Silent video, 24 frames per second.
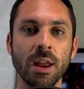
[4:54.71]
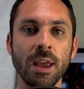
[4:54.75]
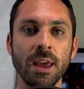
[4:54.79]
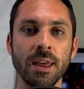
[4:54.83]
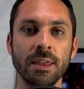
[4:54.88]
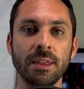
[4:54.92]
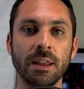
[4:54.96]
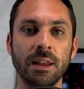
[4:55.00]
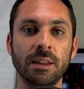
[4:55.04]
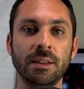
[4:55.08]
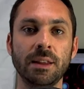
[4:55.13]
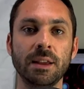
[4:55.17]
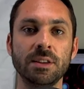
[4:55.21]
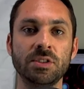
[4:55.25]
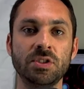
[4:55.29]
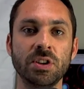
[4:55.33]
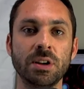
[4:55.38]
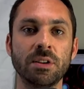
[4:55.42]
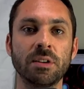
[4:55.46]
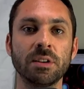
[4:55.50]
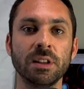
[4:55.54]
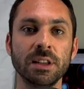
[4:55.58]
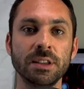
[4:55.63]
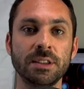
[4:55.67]
than the
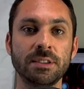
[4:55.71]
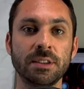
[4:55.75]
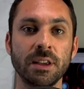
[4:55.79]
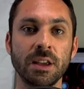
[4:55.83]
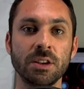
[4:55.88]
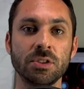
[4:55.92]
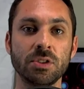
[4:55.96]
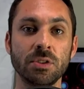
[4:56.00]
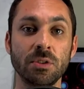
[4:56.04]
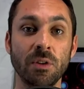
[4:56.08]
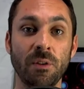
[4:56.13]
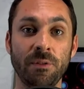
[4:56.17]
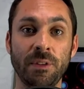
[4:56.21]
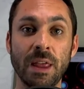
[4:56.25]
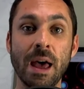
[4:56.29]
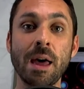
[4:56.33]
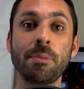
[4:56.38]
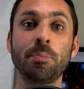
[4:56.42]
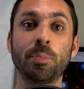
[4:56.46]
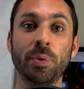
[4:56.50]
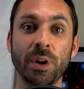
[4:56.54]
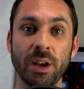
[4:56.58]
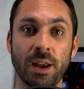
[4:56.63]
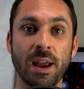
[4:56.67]
generalization of that
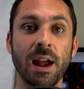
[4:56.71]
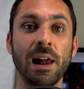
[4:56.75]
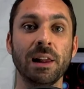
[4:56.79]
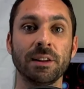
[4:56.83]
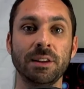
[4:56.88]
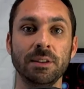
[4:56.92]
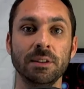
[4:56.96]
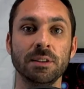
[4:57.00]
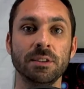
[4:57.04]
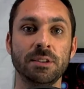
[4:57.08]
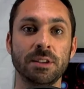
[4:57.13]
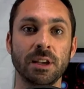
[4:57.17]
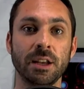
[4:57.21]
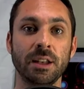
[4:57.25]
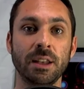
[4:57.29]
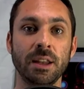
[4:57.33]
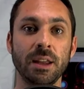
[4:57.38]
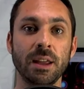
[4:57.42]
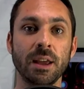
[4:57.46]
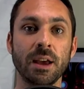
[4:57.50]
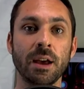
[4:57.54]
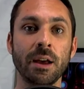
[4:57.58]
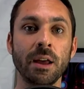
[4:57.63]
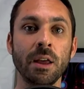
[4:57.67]
precalculus
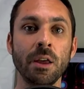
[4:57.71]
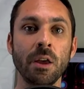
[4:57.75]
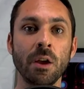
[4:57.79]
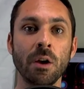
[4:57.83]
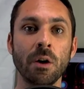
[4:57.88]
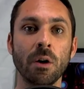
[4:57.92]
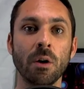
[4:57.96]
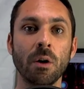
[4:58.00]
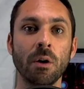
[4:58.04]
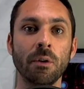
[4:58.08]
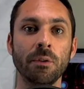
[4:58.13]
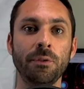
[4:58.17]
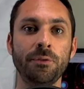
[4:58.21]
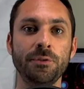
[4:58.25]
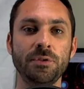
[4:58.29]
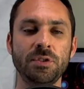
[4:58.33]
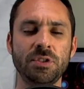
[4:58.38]
idea of